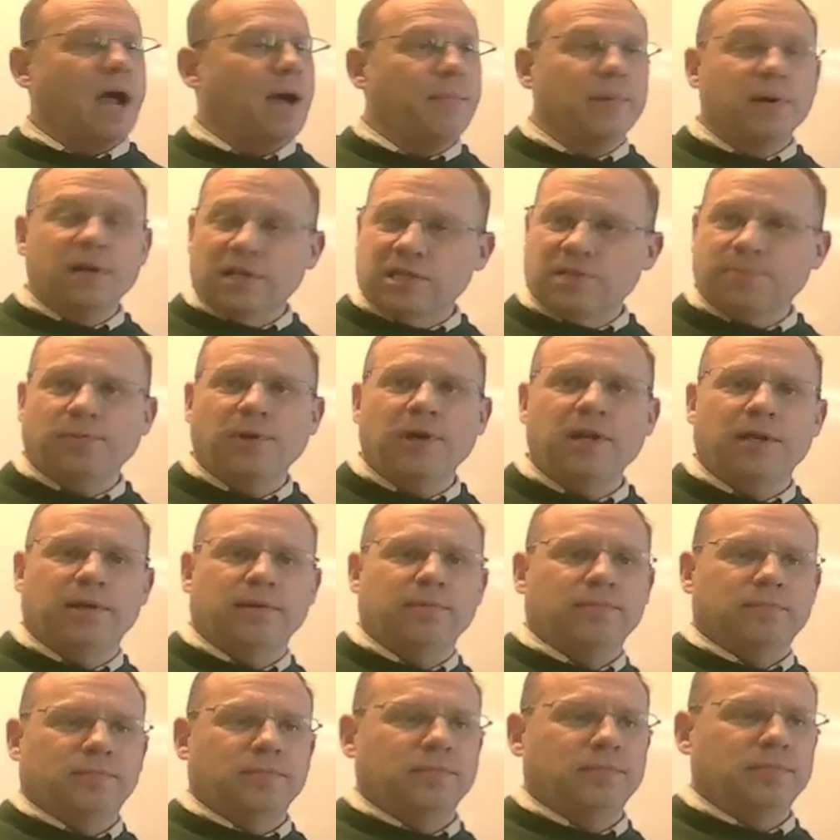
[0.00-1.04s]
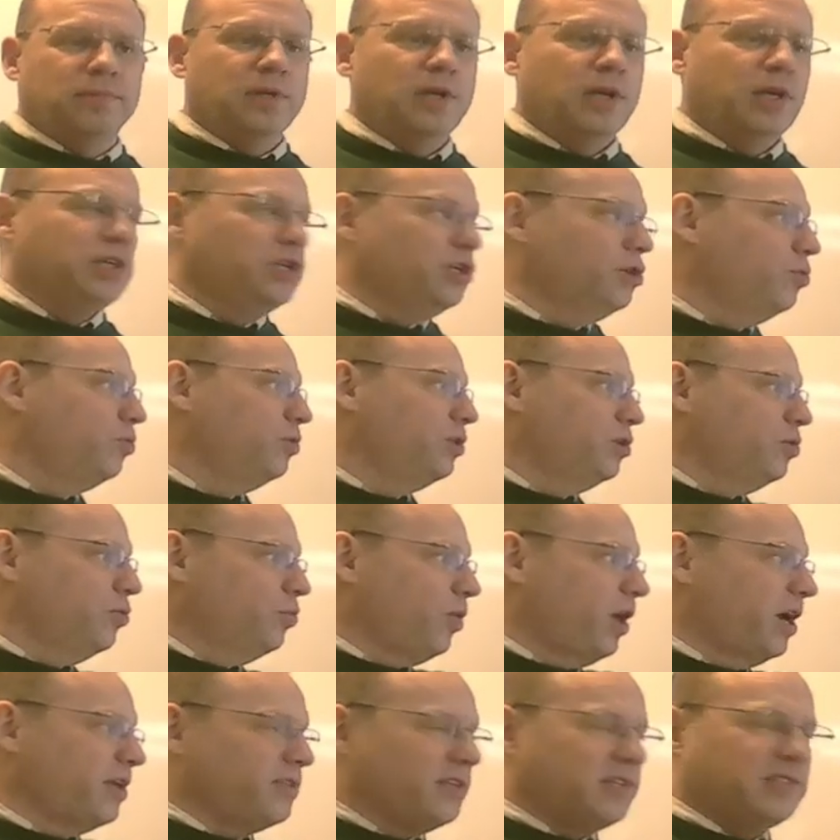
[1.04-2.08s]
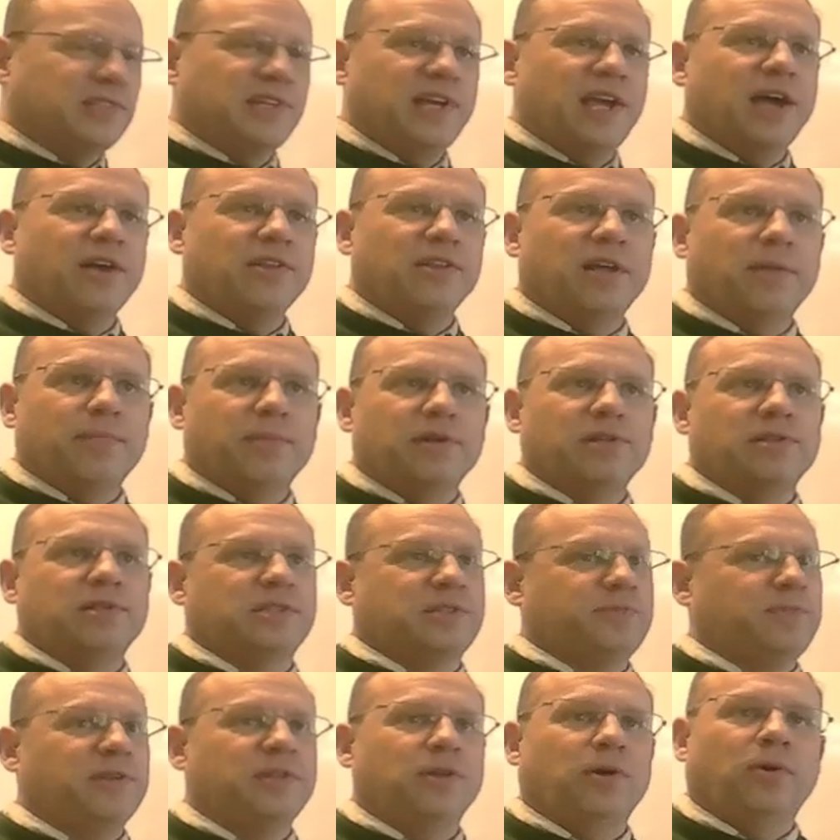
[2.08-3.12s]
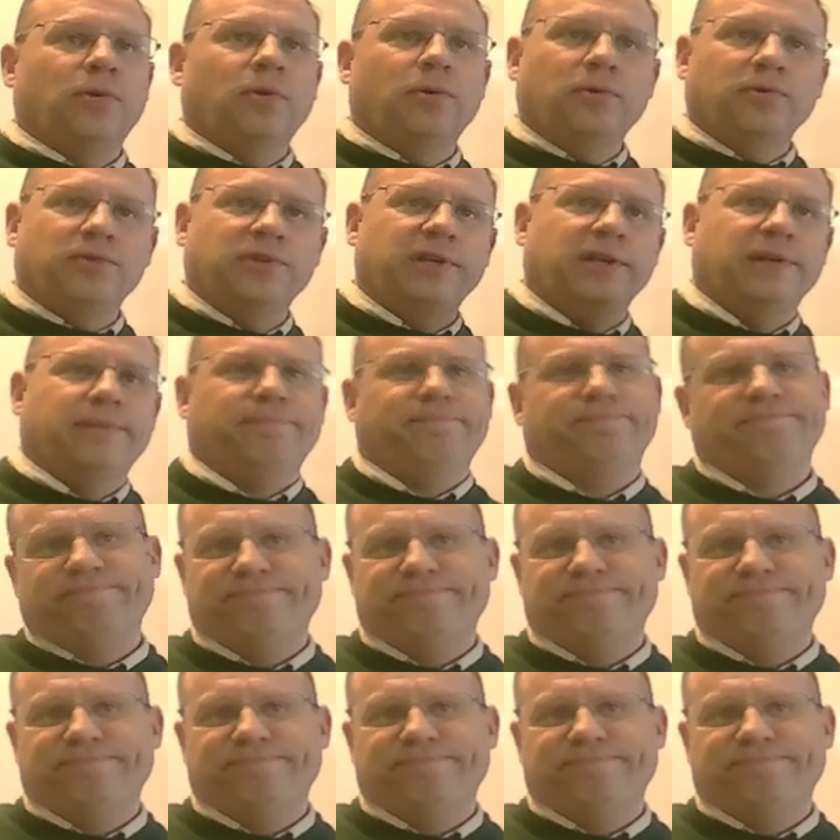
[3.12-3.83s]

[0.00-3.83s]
I'm going to explain it. You write this down, then I'm going to explain the whole thing.